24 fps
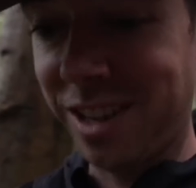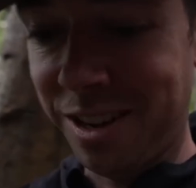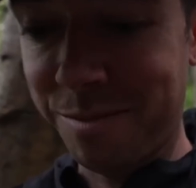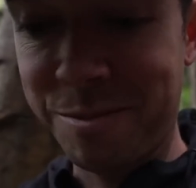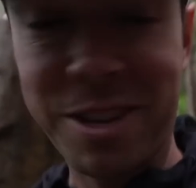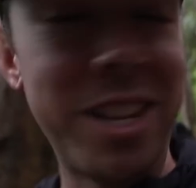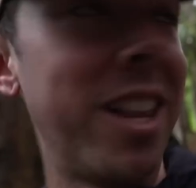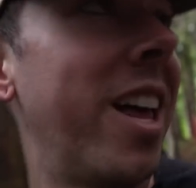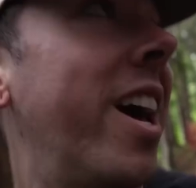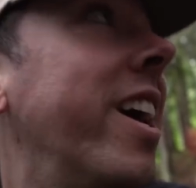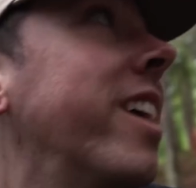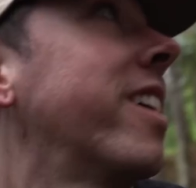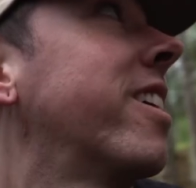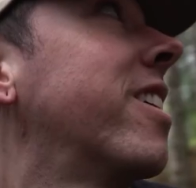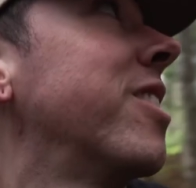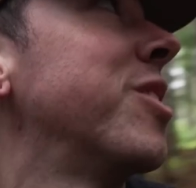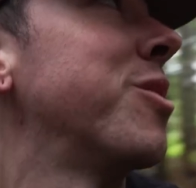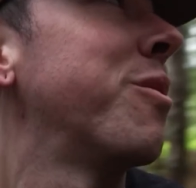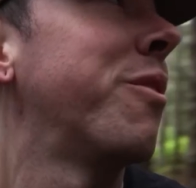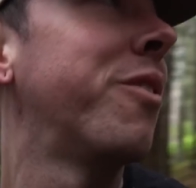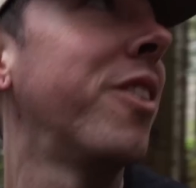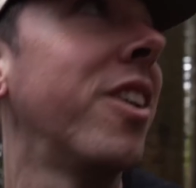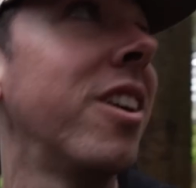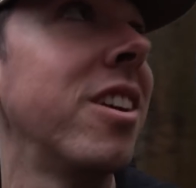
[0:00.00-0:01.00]
gonna be like,
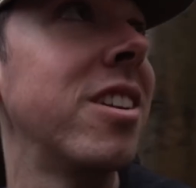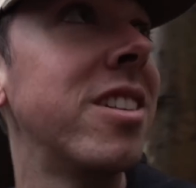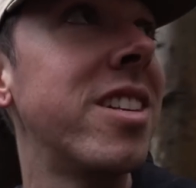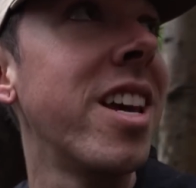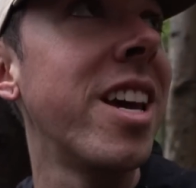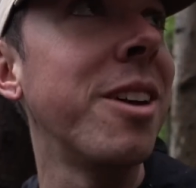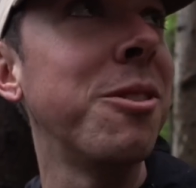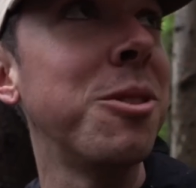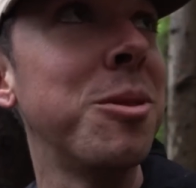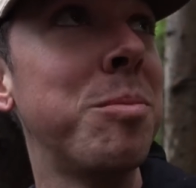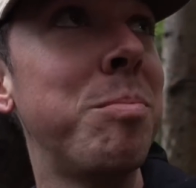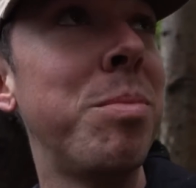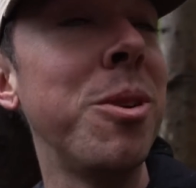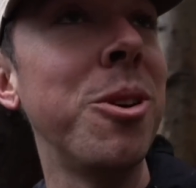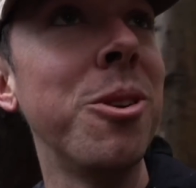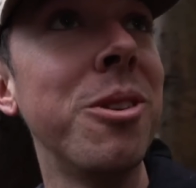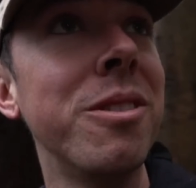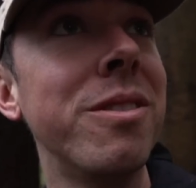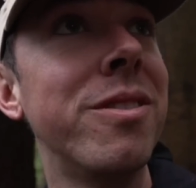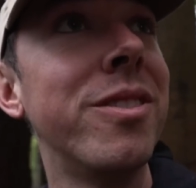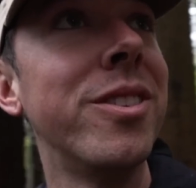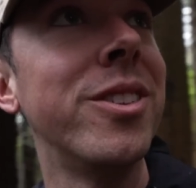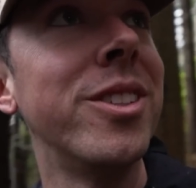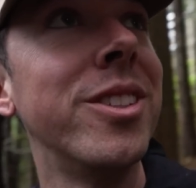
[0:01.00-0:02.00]
because first day was
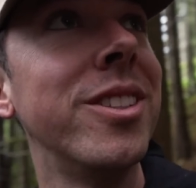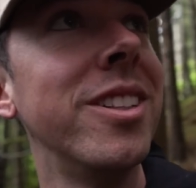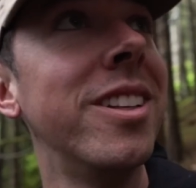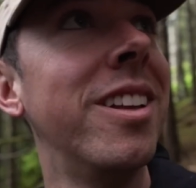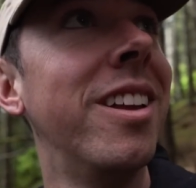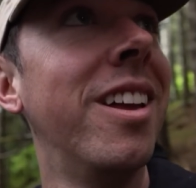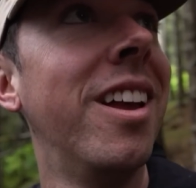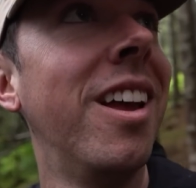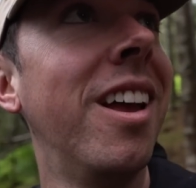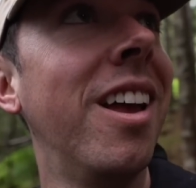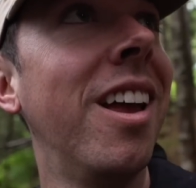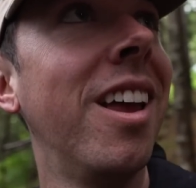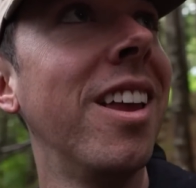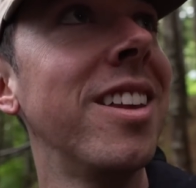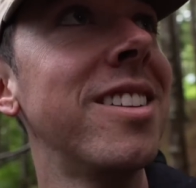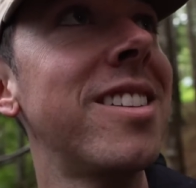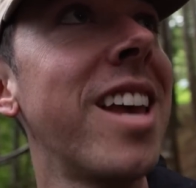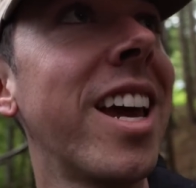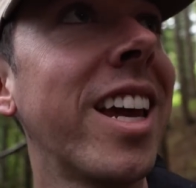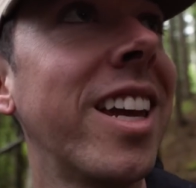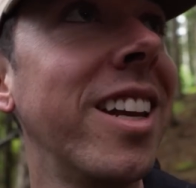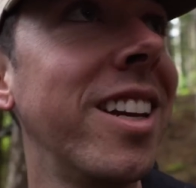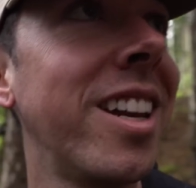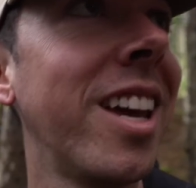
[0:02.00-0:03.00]
beautiful,
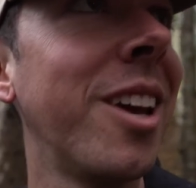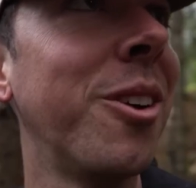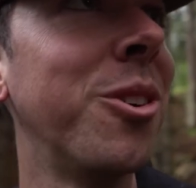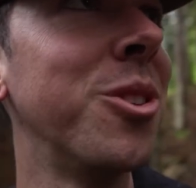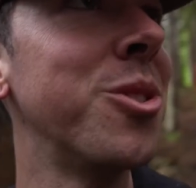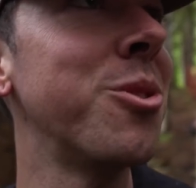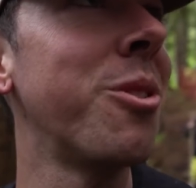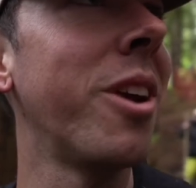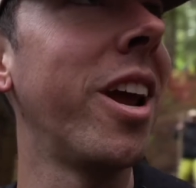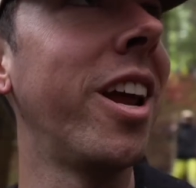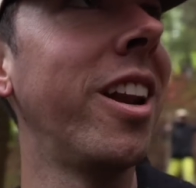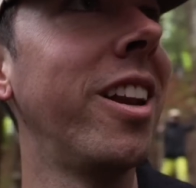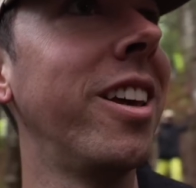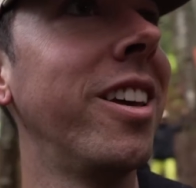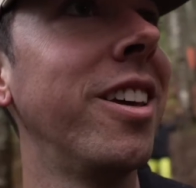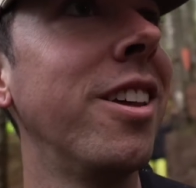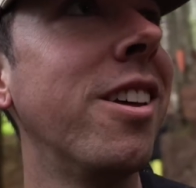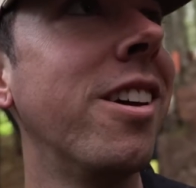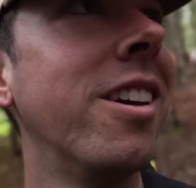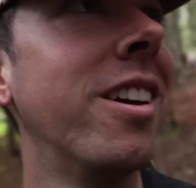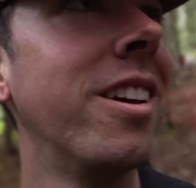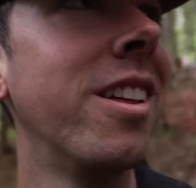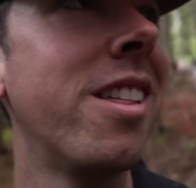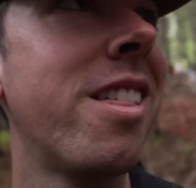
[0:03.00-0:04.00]
second day was rainy,
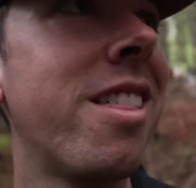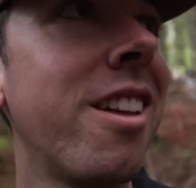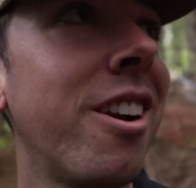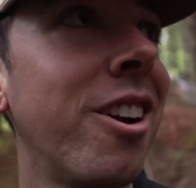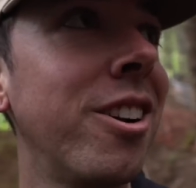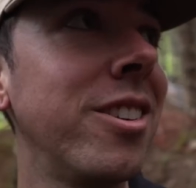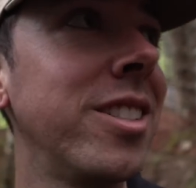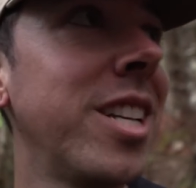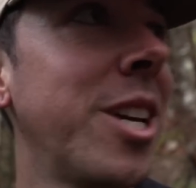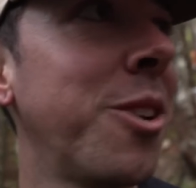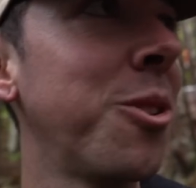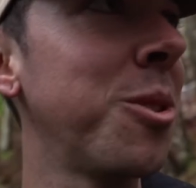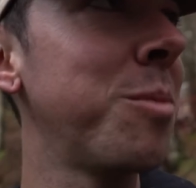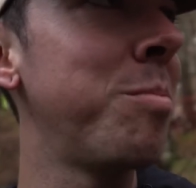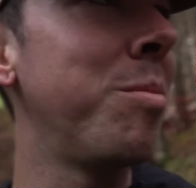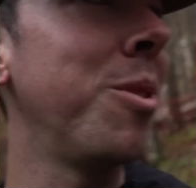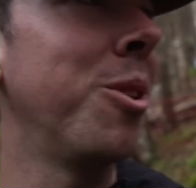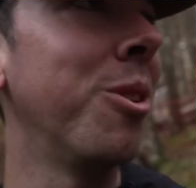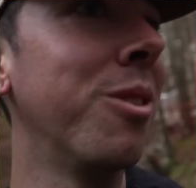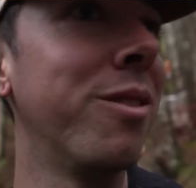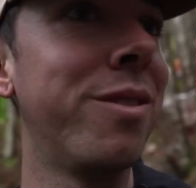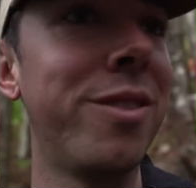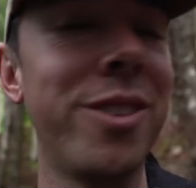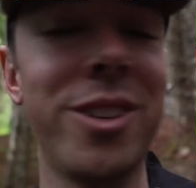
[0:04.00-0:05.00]
third day was
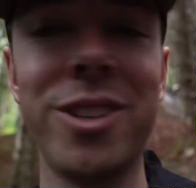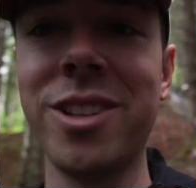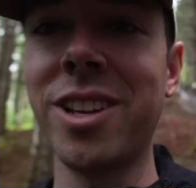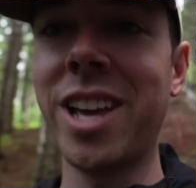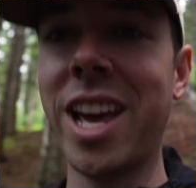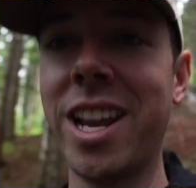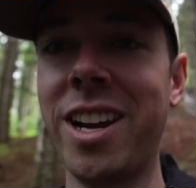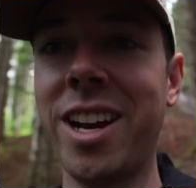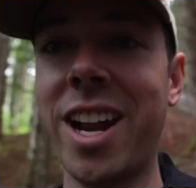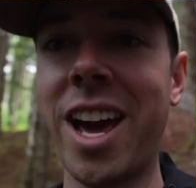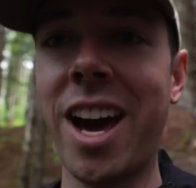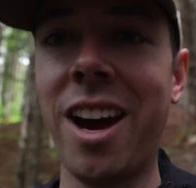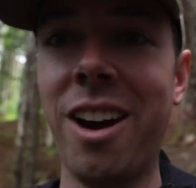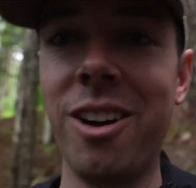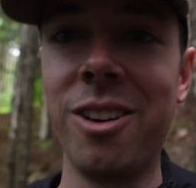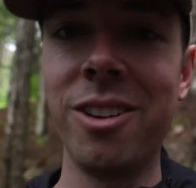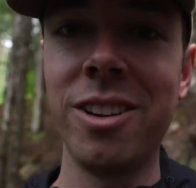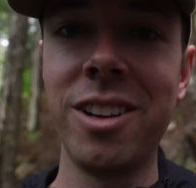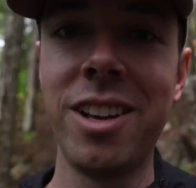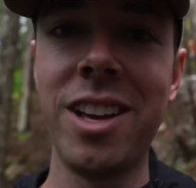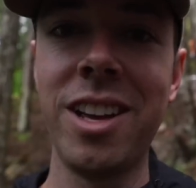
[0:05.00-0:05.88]
beautiful, and now.